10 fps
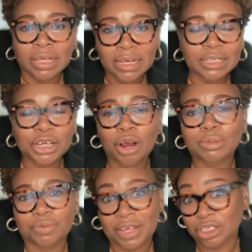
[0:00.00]
In
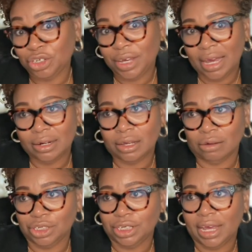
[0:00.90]
terms of things that you can
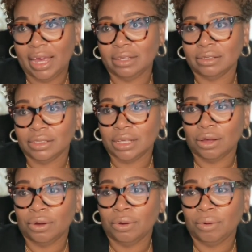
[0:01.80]
negotiate.
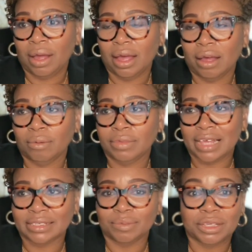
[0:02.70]
So
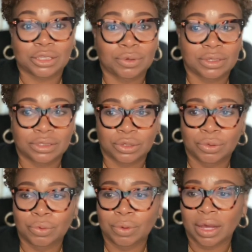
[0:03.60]
that's something
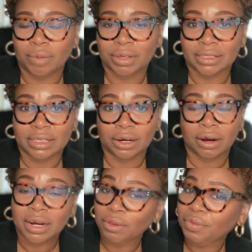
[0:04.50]
to consider.
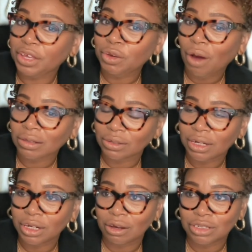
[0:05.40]
Another thing you also
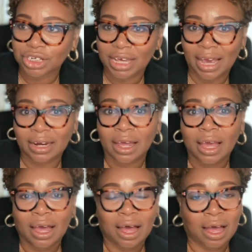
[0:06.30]
can negotiate
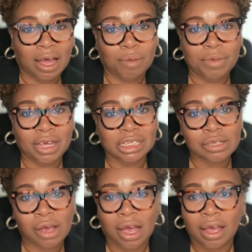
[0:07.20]

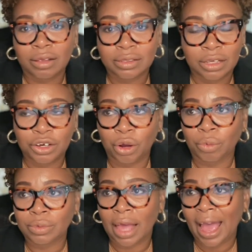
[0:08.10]
is,
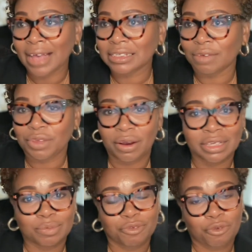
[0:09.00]
ask if there is a